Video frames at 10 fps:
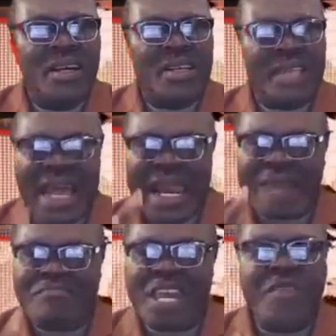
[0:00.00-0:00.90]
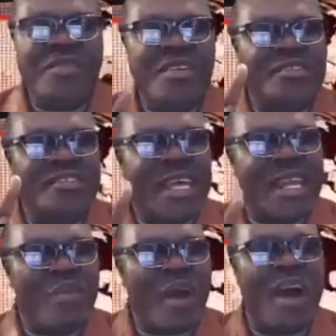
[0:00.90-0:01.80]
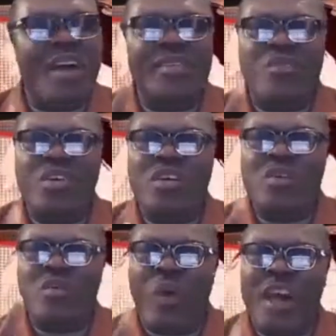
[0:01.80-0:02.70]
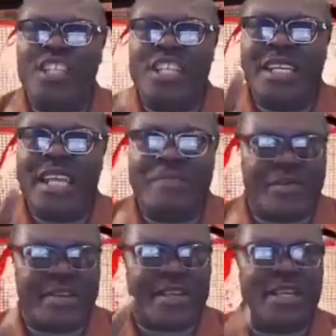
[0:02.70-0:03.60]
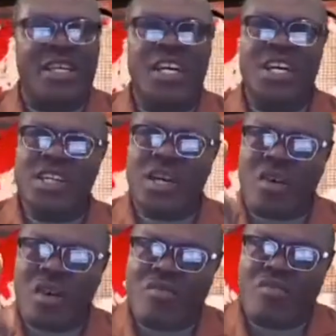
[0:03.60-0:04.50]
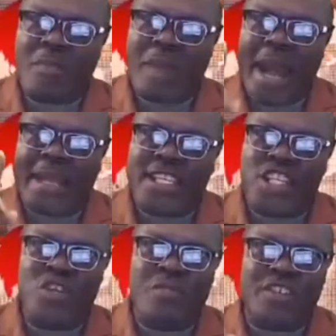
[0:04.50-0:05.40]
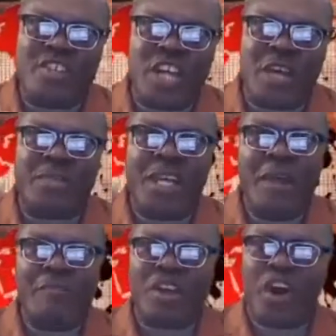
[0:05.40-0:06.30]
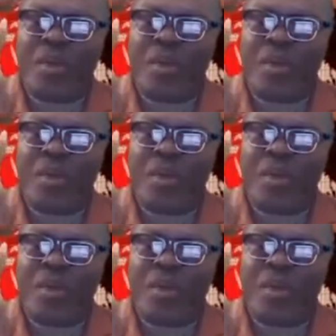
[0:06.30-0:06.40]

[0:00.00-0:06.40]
There are Liberians that are around the world watching Liberia. Your corrupt attitude must stop because we